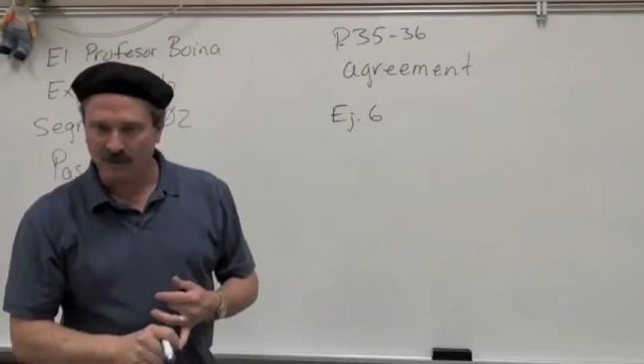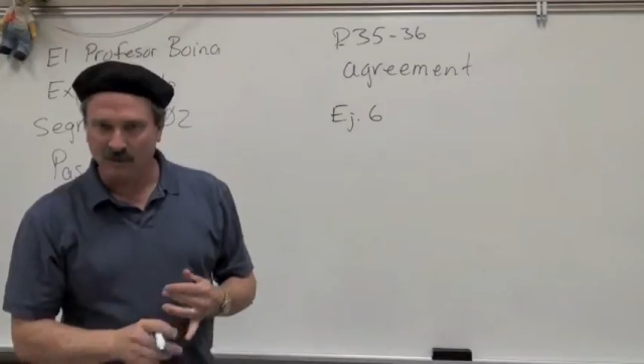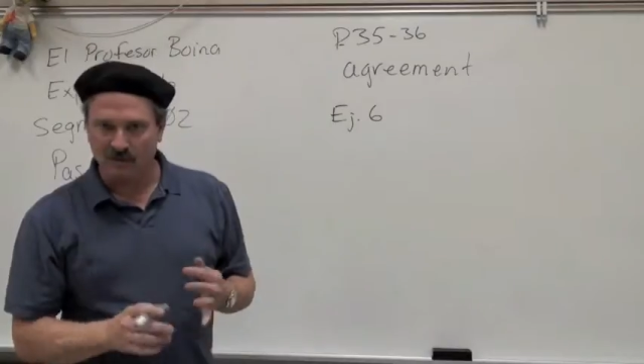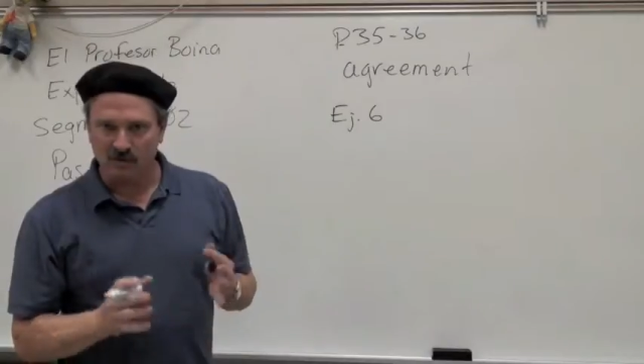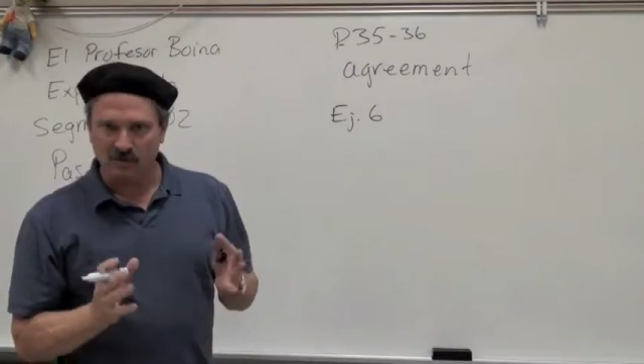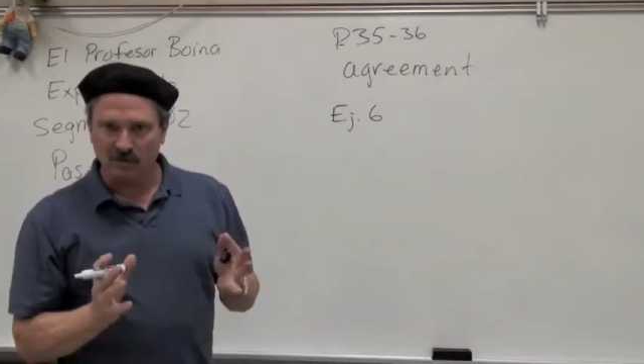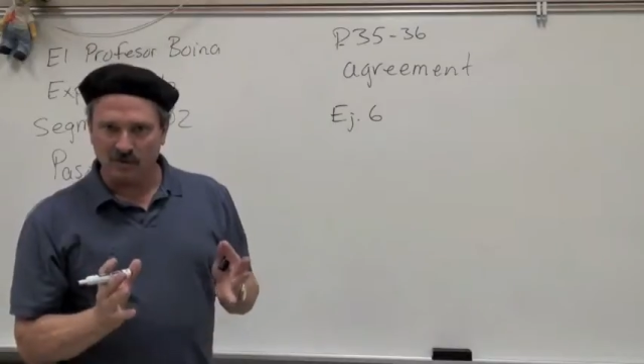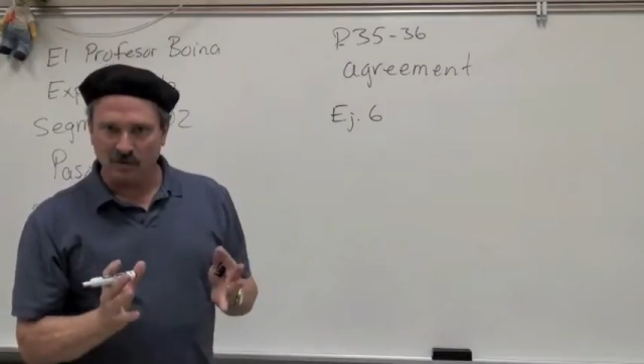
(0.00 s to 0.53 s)

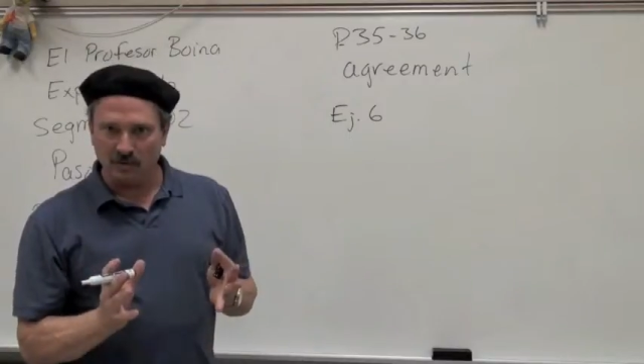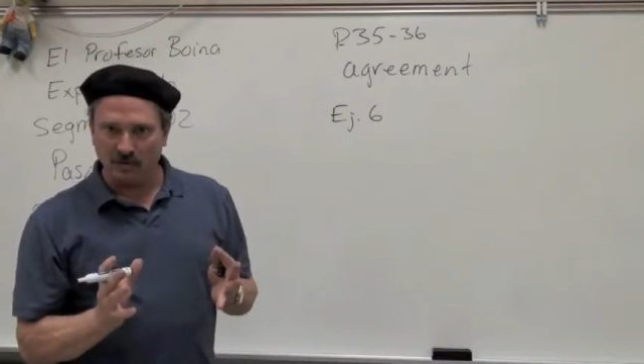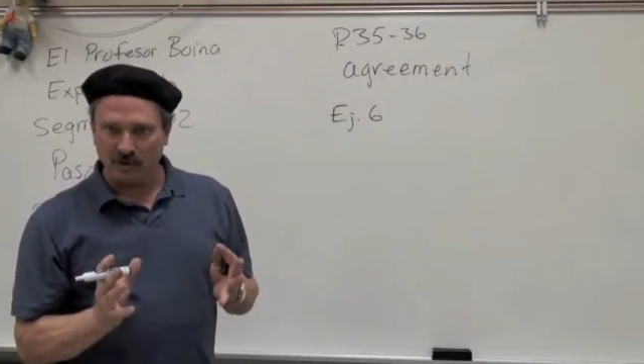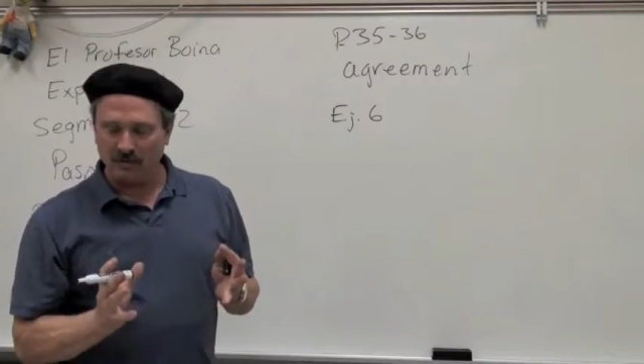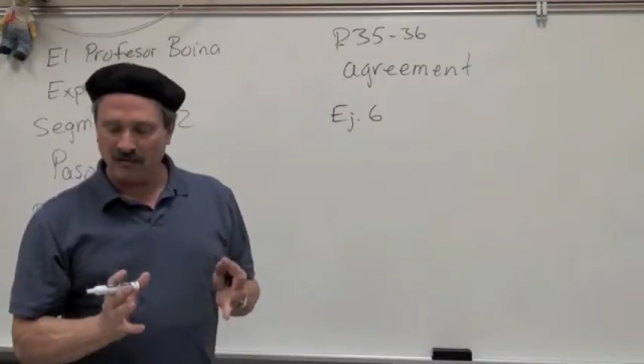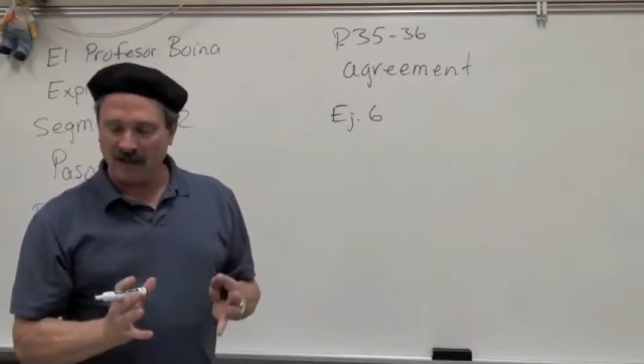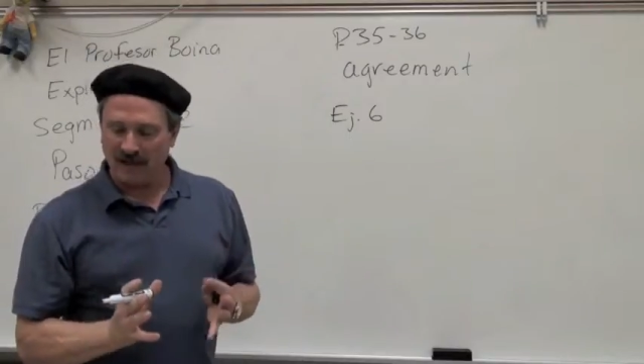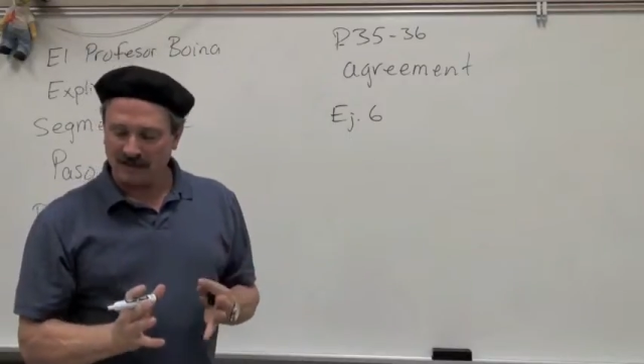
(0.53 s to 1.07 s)
slew
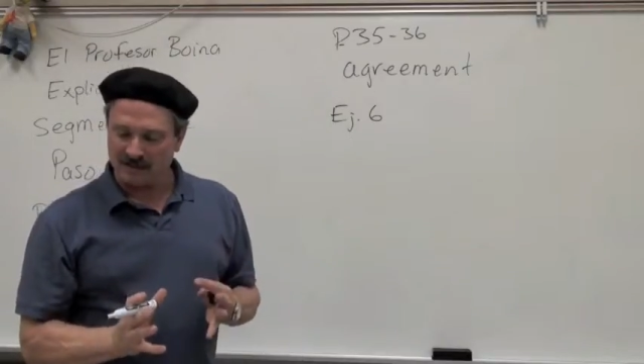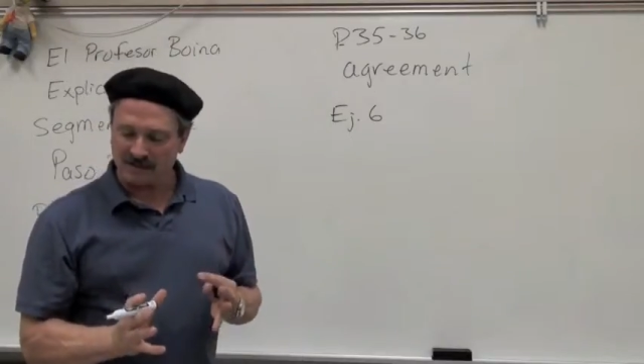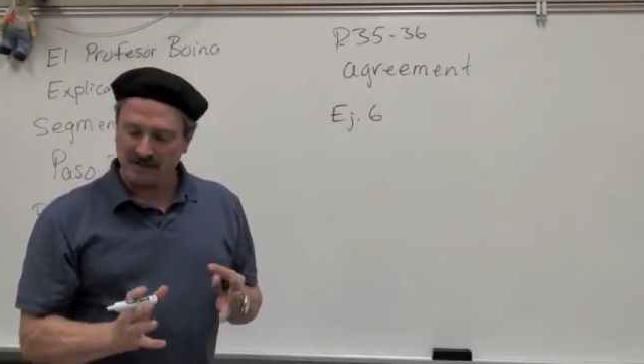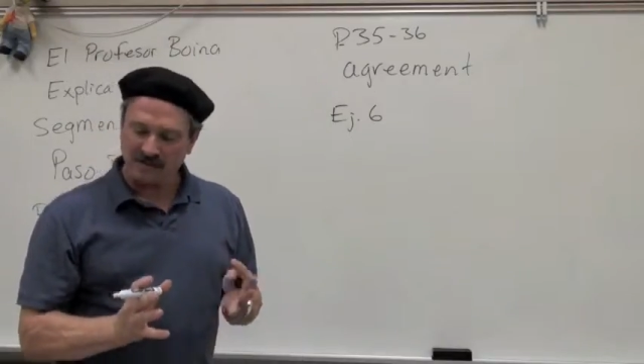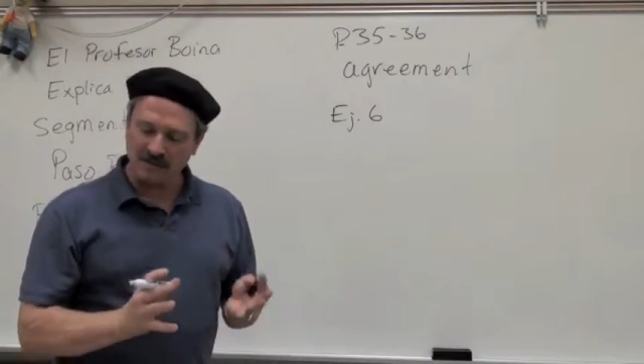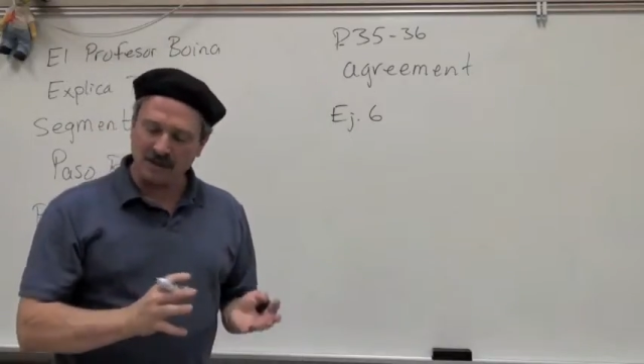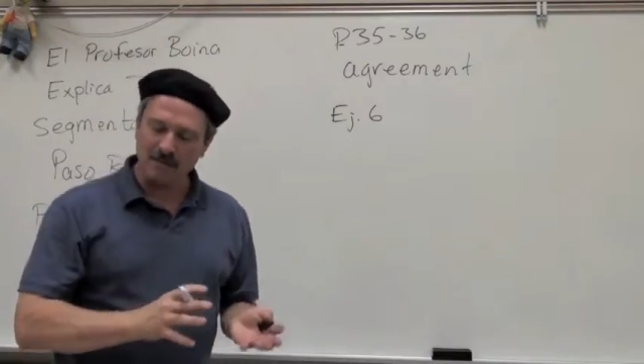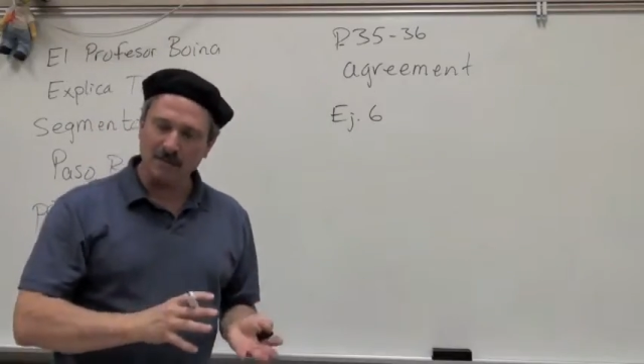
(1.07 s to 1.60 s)
of
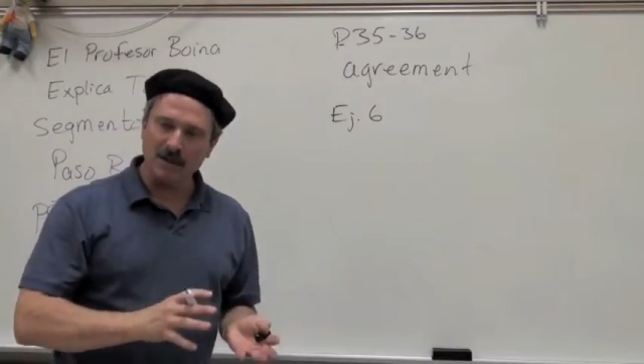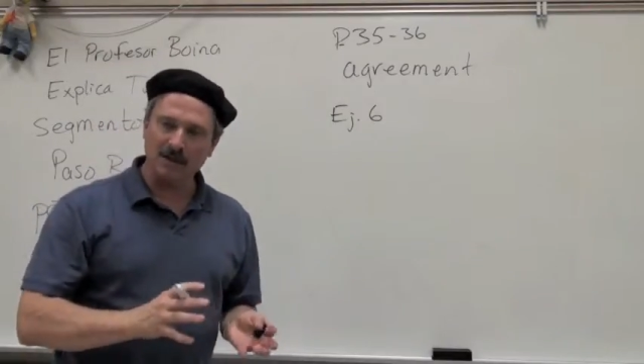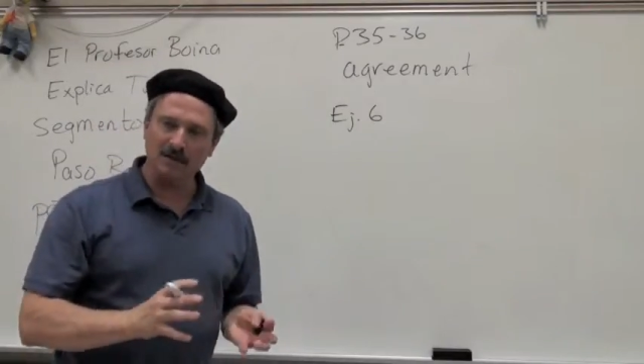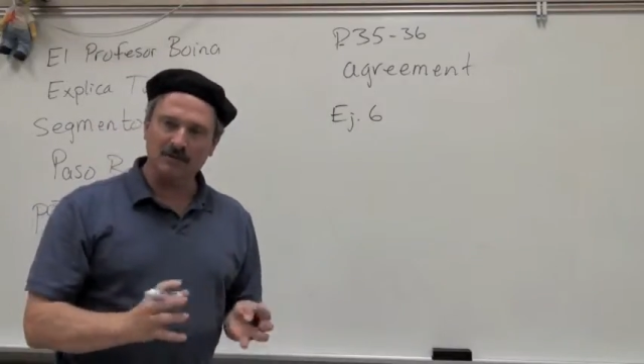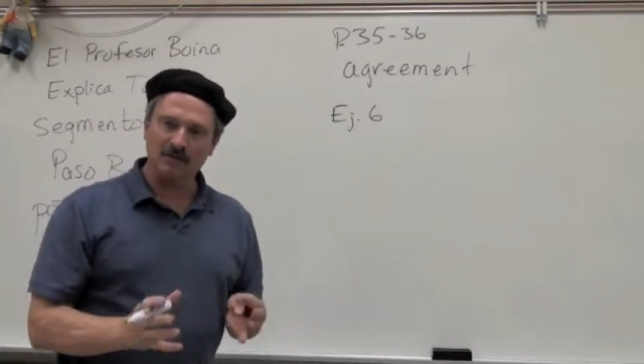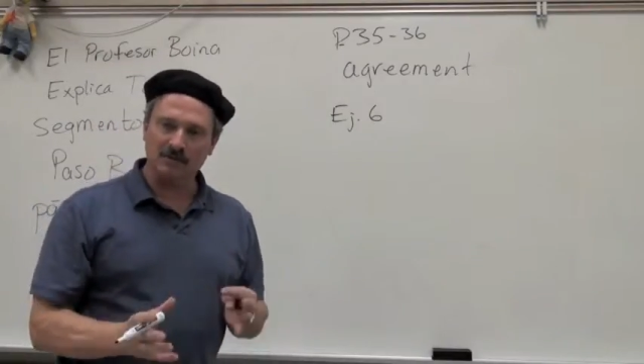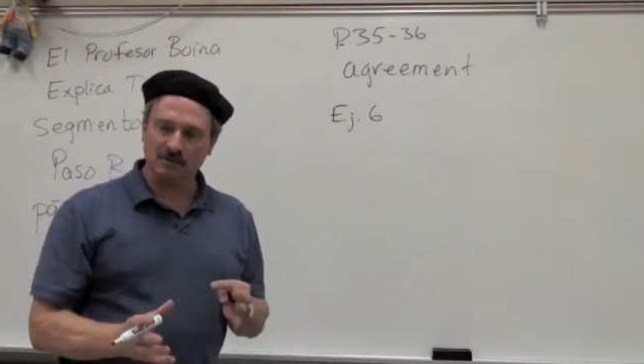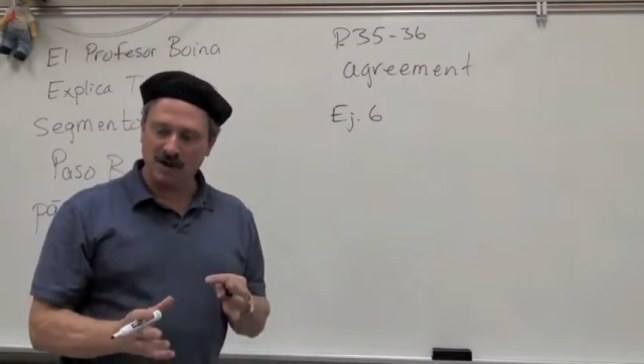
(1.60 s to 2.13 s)
adjectives that may
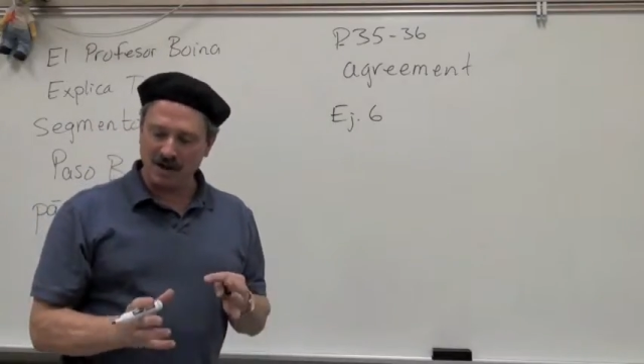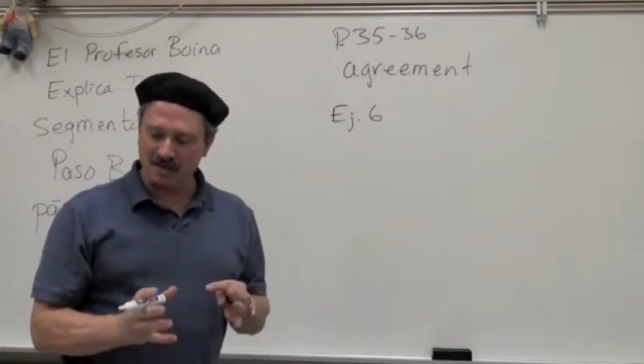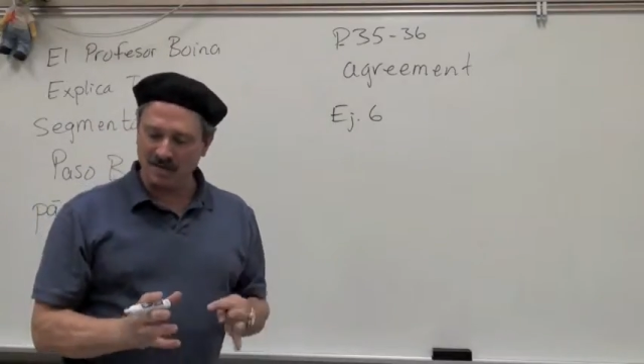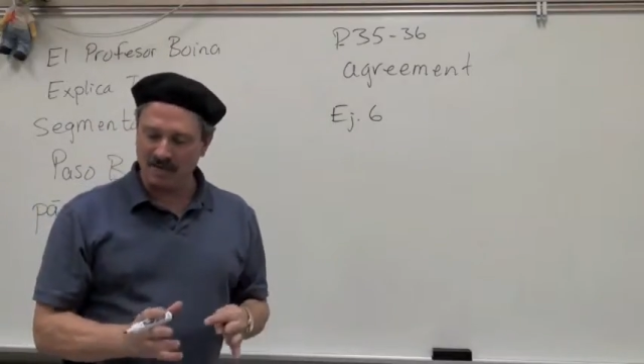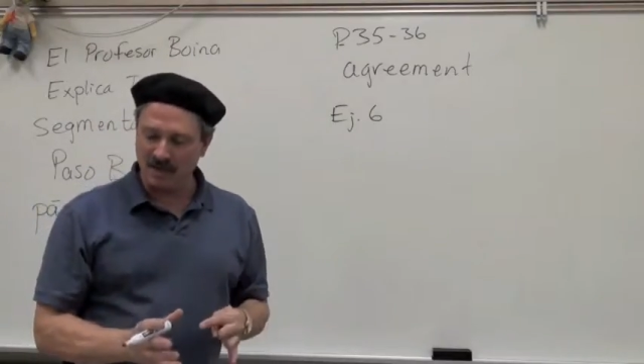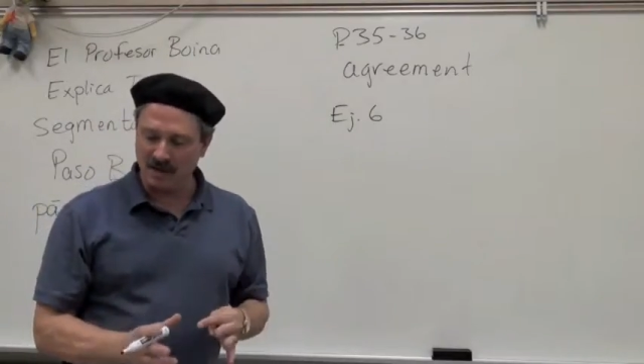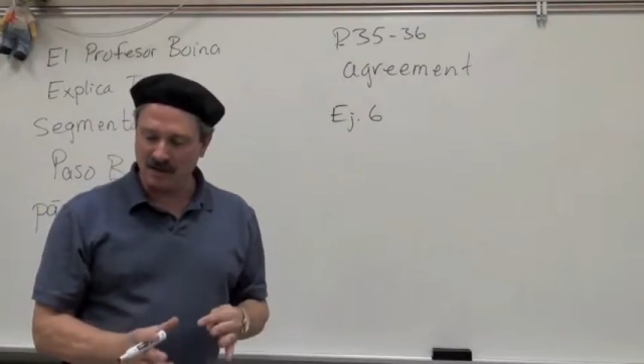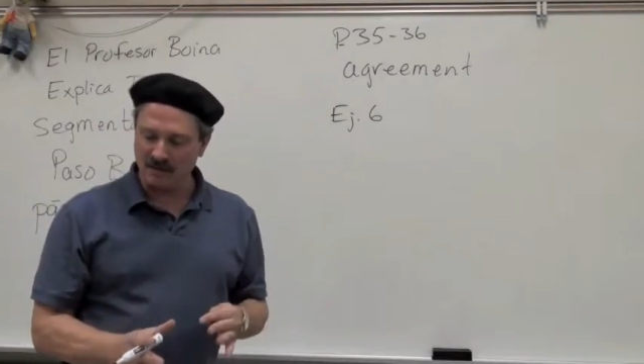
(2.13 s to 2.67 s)
describe
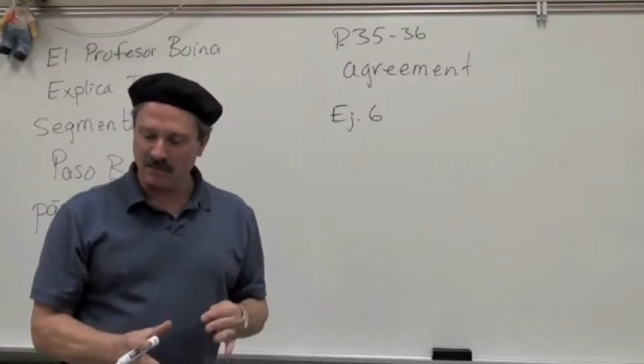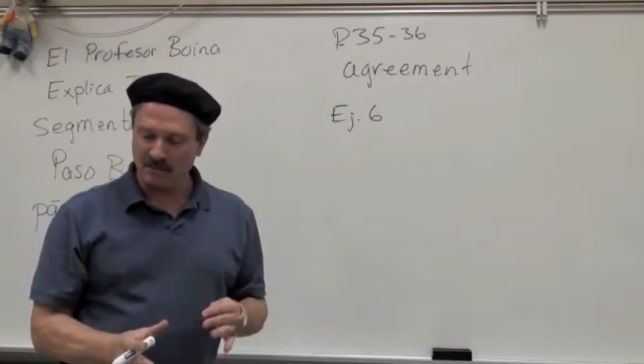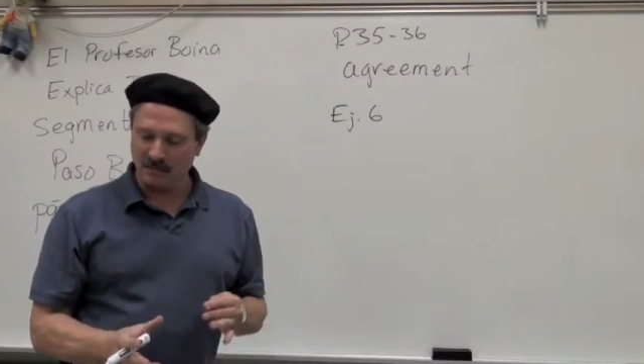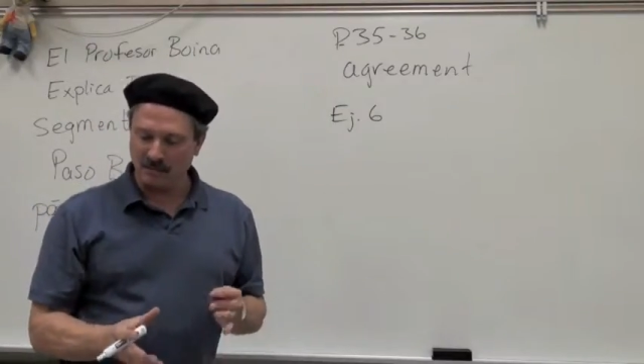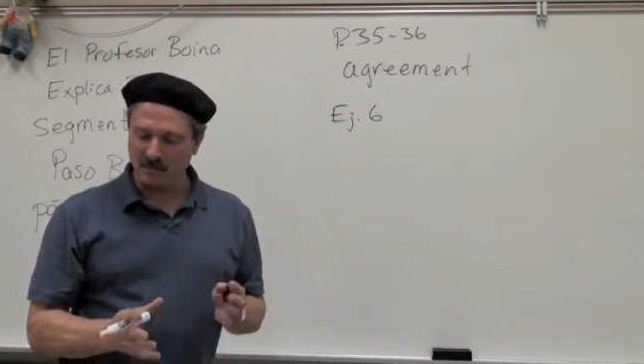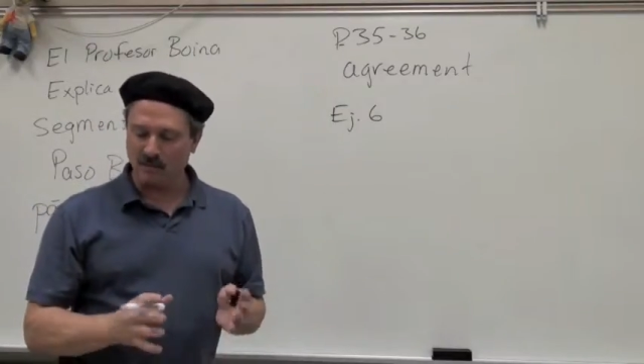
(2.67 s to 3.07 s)
them